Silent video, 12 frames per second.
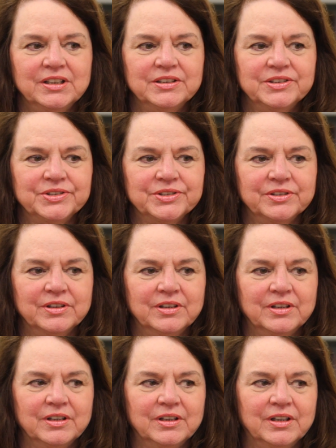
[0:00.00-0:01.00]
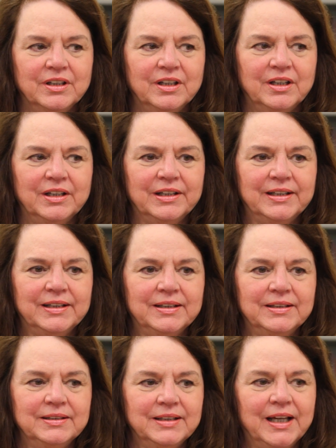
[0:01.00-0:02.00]
is
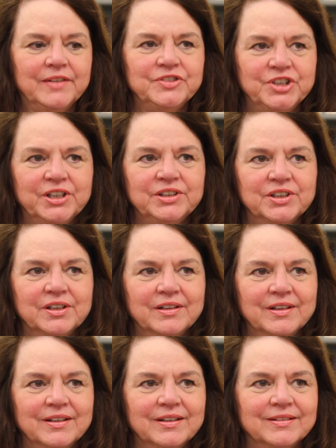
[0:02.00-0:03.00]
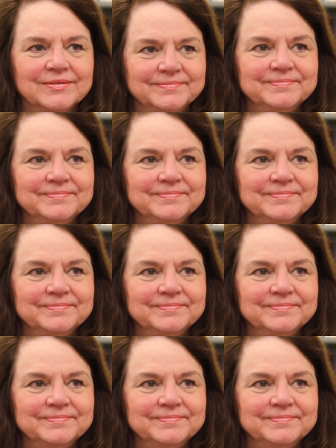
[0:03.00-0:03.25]
a life-changing thing.